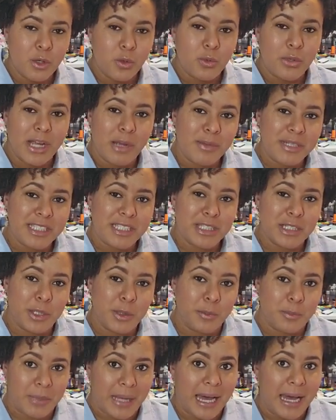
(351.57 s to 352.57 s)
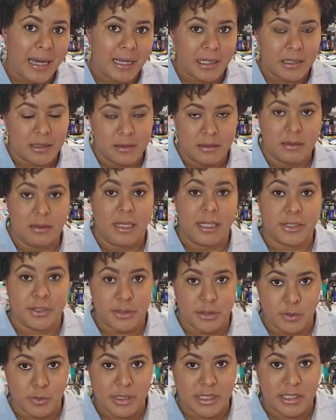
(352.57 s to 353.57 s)
we're able to look back like
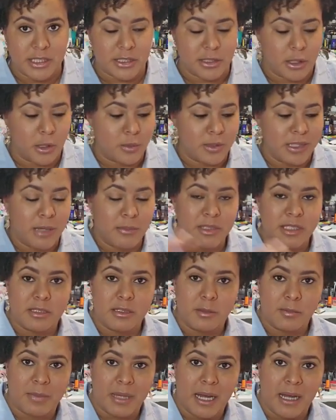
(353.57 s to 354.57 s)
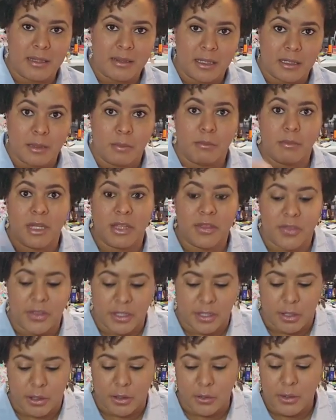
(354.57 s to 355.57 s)
2 weeks ago, we're able to look back like a month
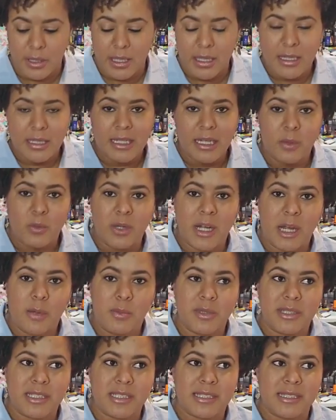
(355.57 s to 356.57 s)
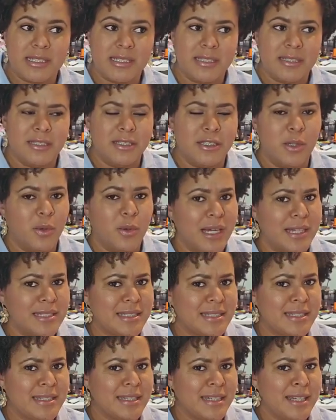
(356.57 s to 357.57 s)
ago, and we're able to see, you know
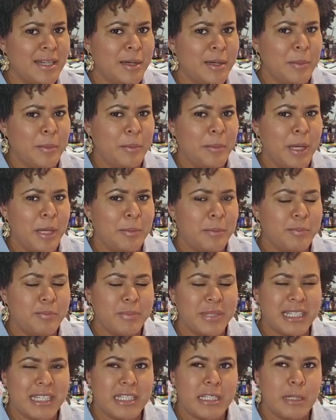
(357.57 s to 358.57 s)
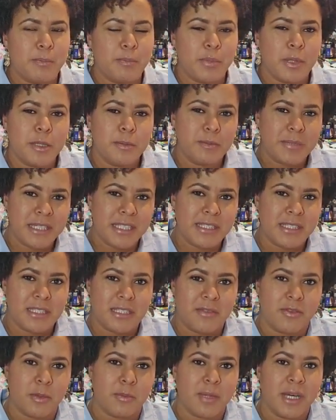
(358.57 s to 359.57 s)
what, and begin to put
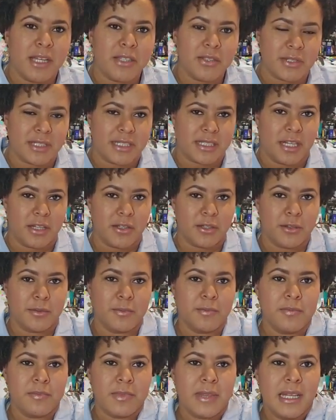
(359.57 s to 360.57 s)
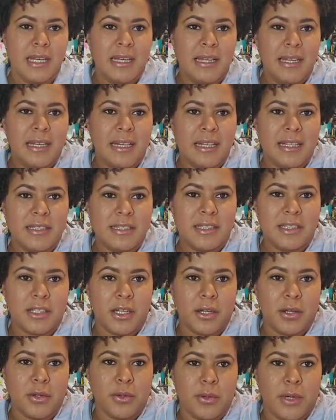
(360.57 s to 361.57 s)
pieces of the puzzle together. And
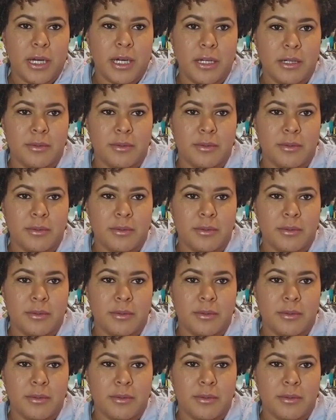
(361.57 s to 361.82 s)
so